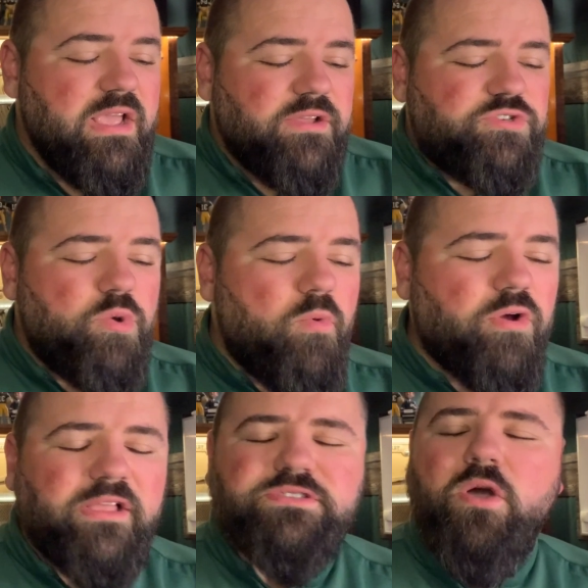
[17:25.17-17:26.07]
Two
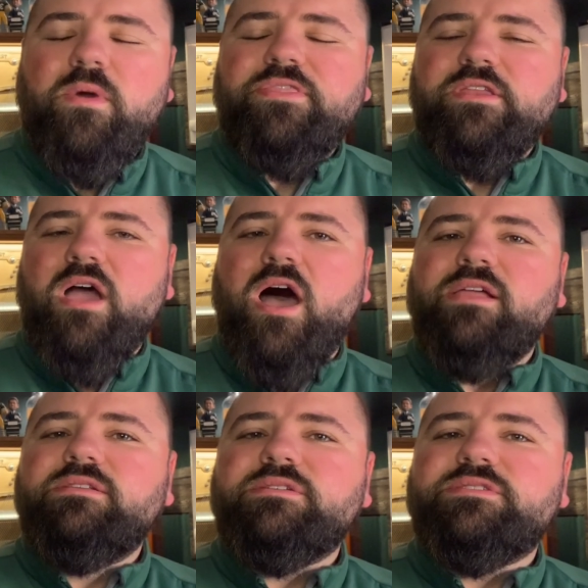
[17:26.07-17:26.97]
more, let's go with an
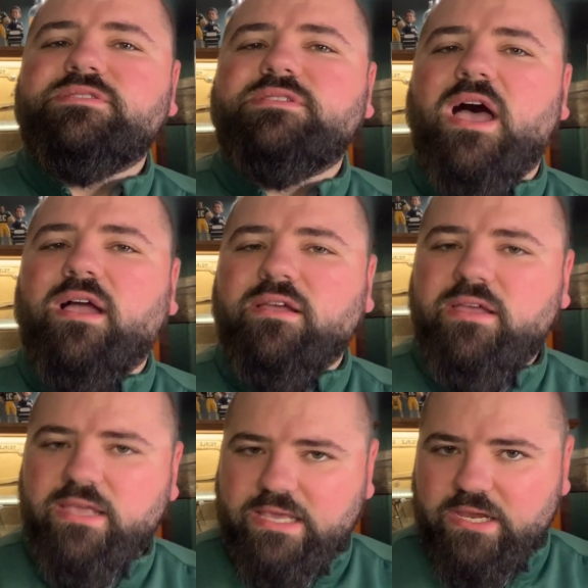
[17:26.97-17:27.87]

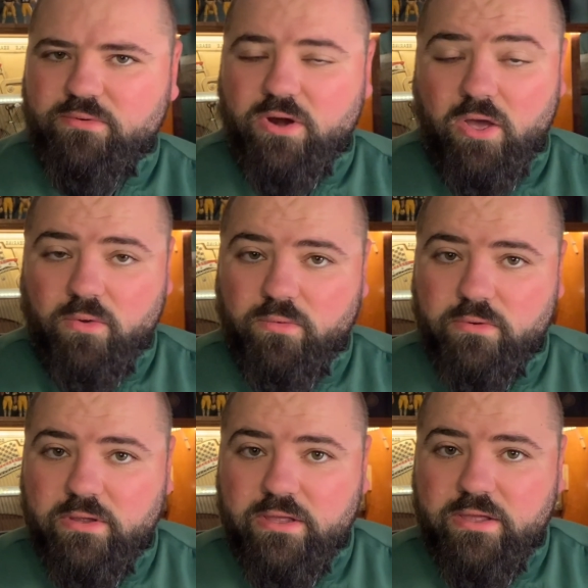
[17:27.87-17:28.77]
unsung hero.
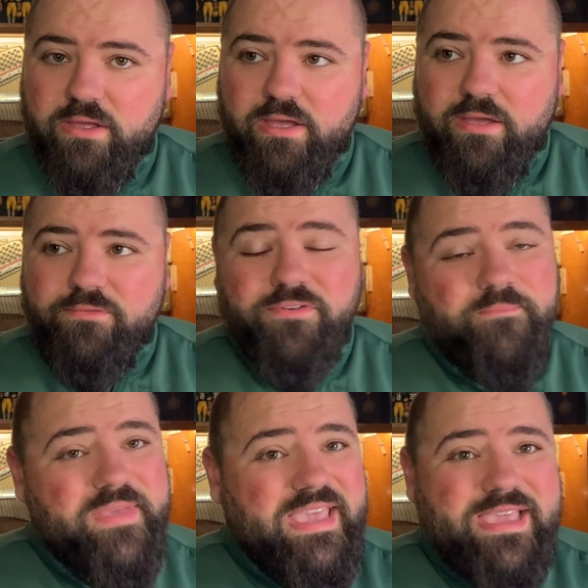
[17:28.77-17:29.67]
For
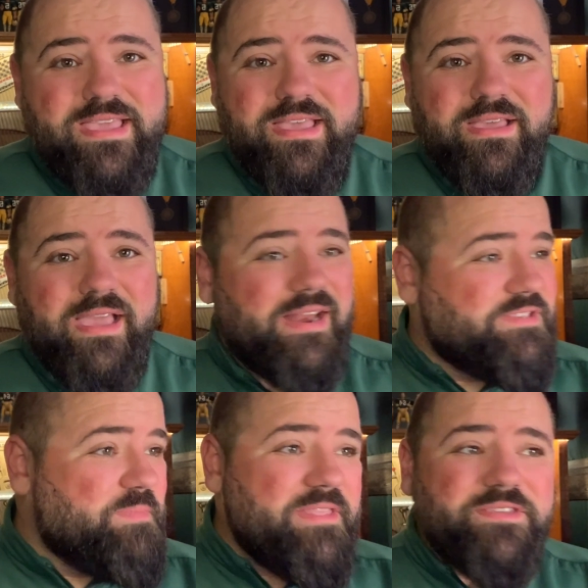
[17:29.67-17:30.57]
me, and
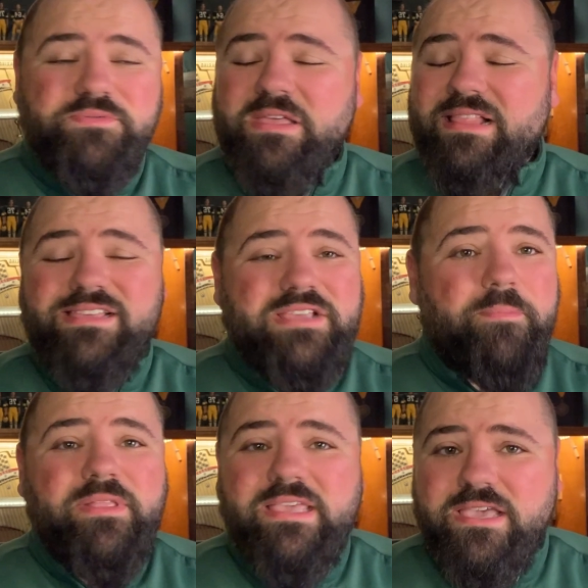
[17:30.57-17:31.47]
it's been this way the last
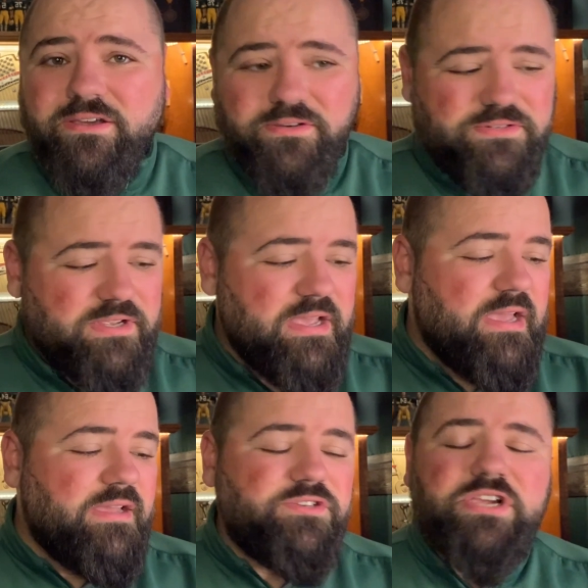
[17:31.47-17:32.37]
couple of years,
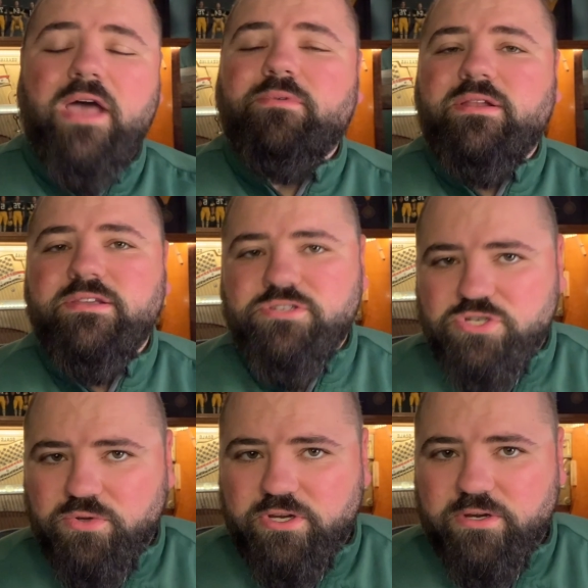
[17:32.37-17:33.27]
John Runyon
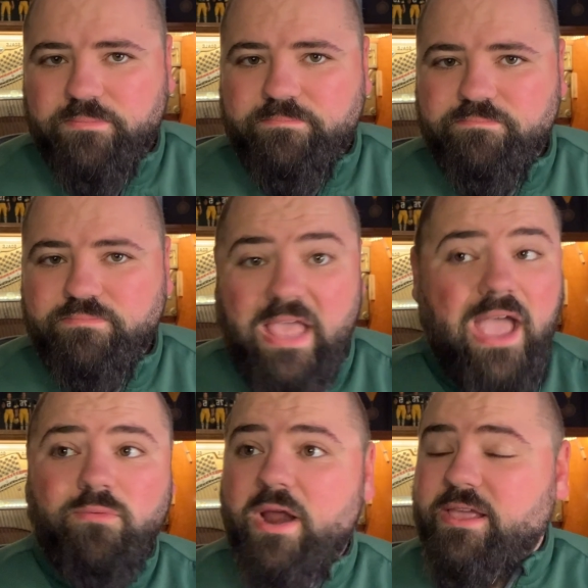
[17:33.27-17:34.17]
Jr.
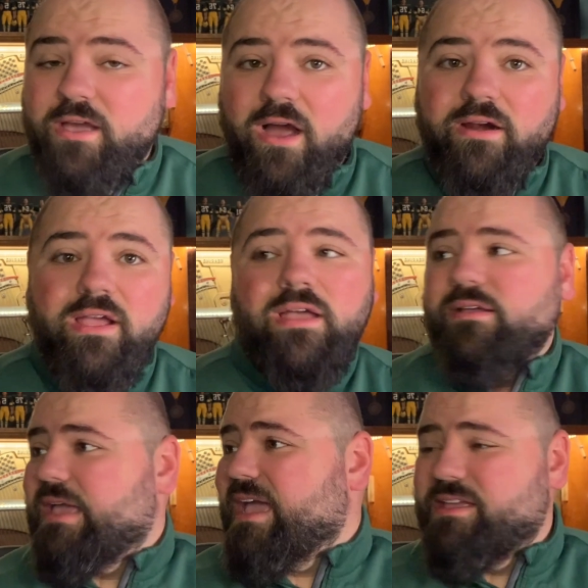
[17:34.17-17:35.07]
Yeah, right guard.
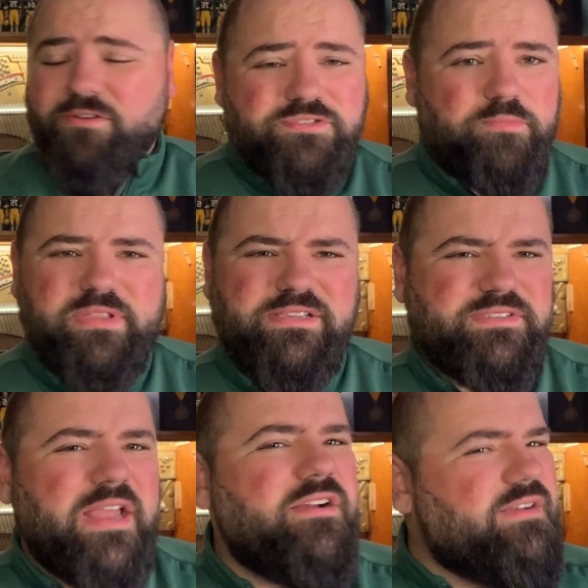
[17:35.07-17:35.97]
Guy can also play
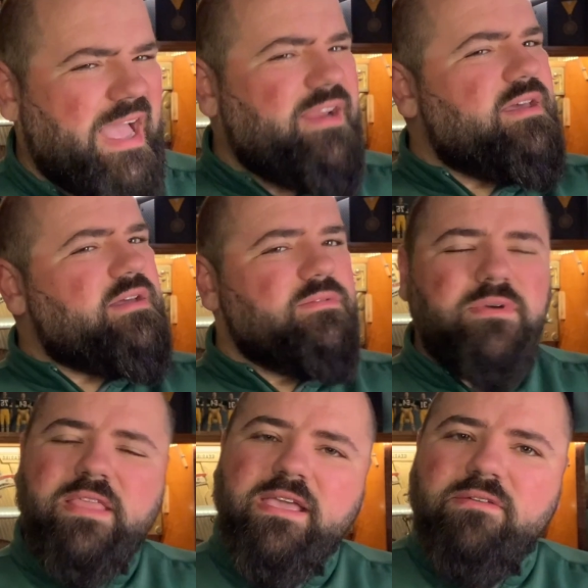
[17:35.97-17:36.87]
center, kind of,
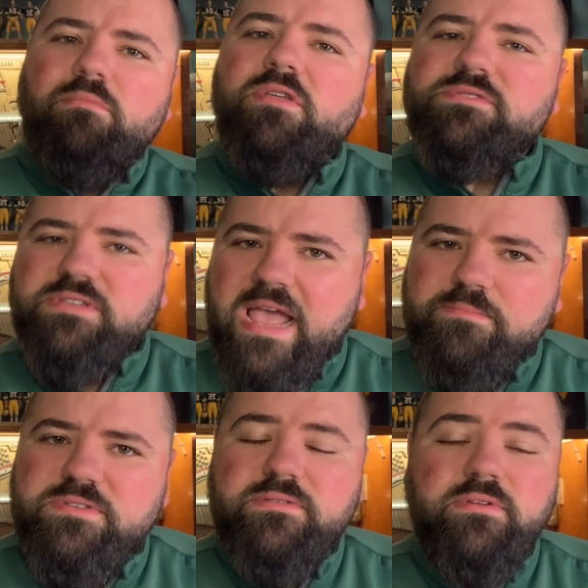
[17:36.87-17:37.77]
when they give him those
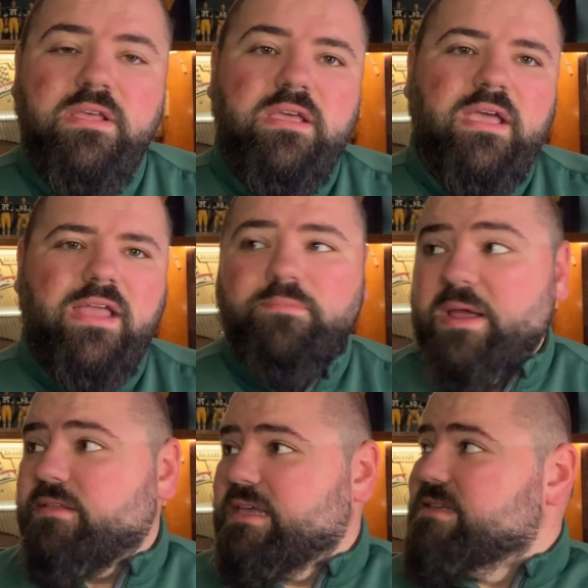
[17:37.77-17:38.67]
snaps. And
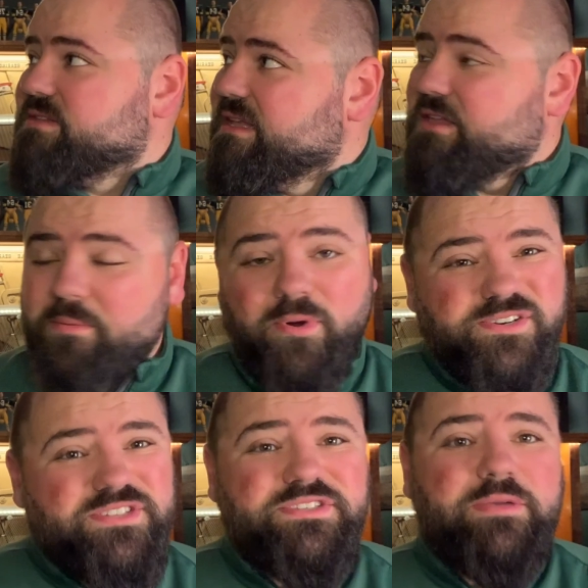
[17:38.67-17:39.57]
apparently he's like their
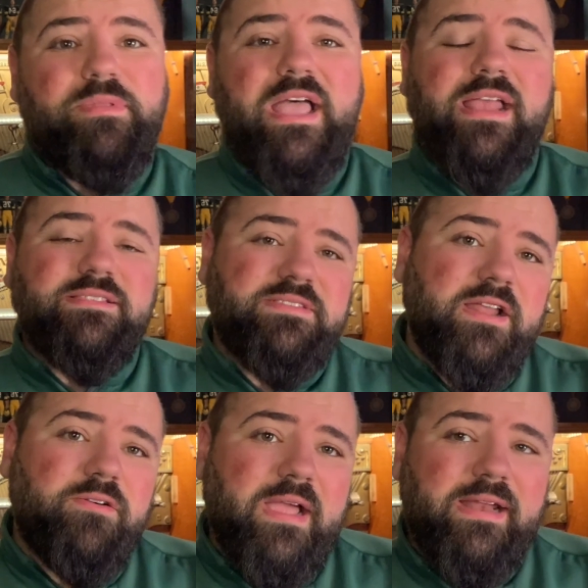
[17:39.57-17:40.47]
emergency plan at
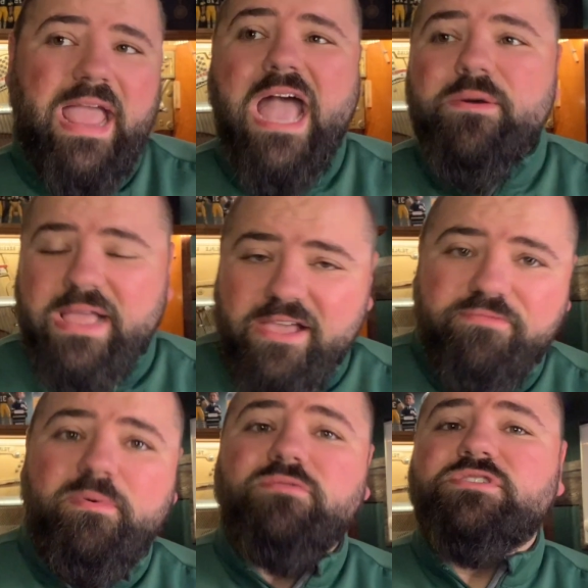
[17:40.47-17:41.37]
center right now
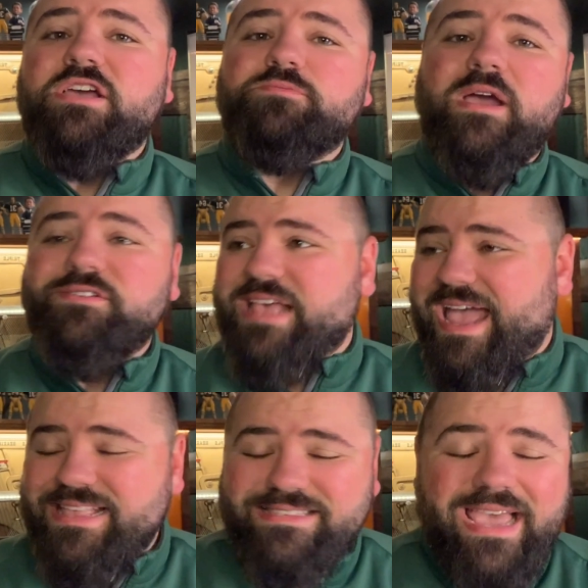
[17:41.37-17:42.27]
if both Josh Myers
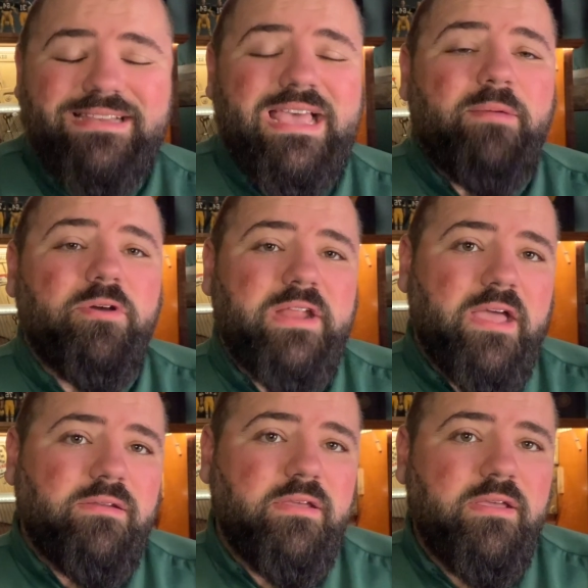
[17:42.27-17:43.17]
and Zach Tom go
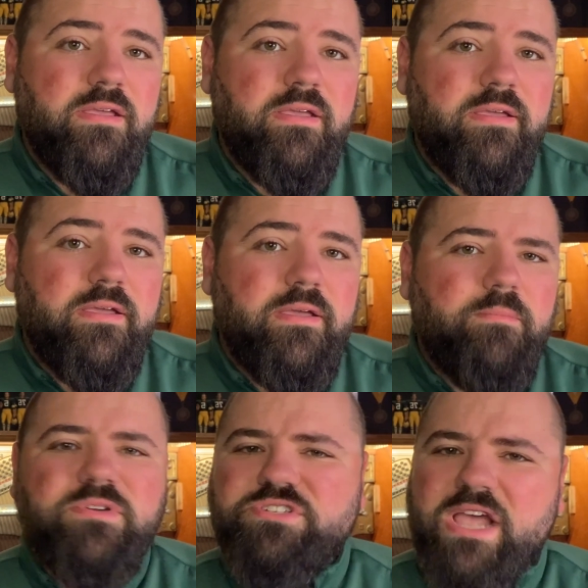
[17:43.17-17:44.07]
down.
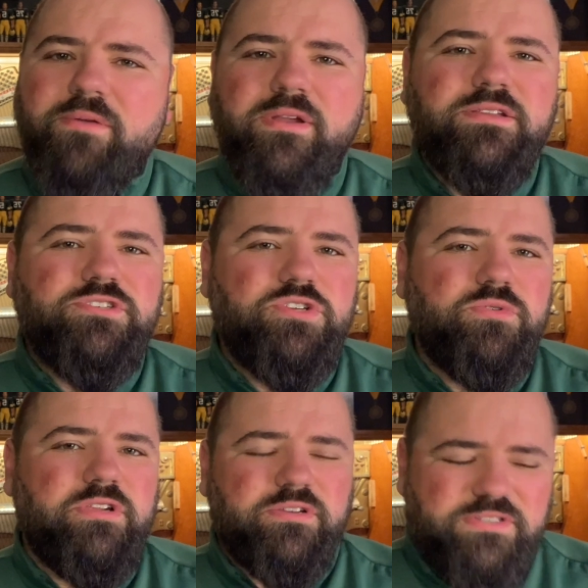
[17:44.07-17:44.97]
But John Runyon
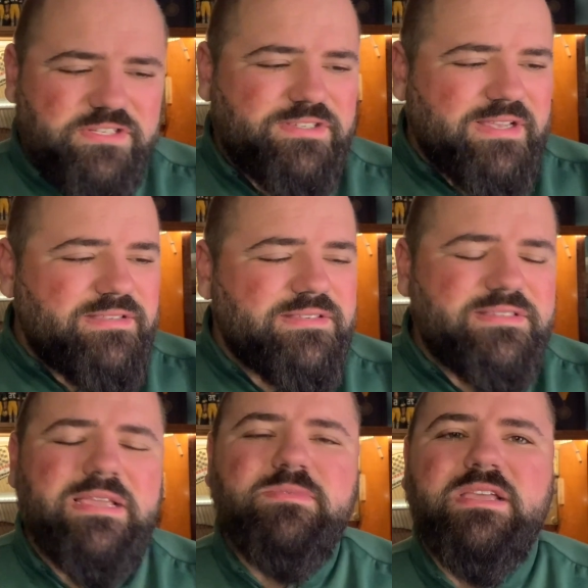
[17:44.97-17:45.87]
Jr. just doesn't
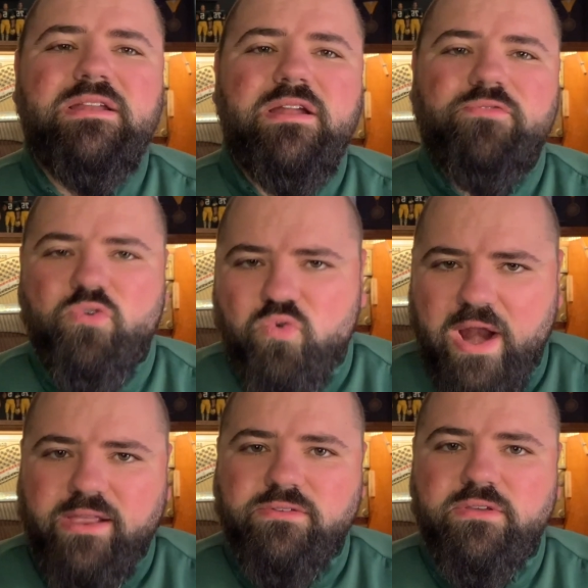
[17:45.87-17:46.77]
seem to get enough credit